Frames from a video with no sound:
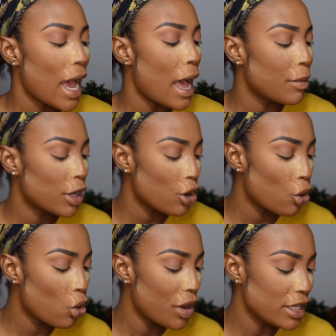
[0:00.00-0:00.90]
I'm gonna
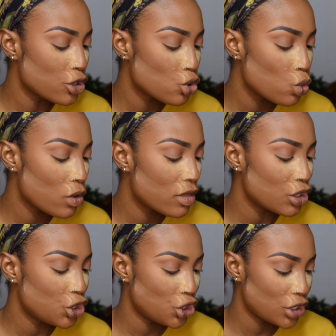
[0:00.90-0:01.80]
go into the
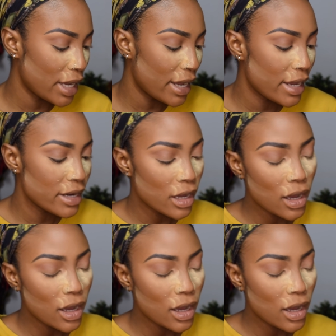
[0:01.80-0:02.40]
shade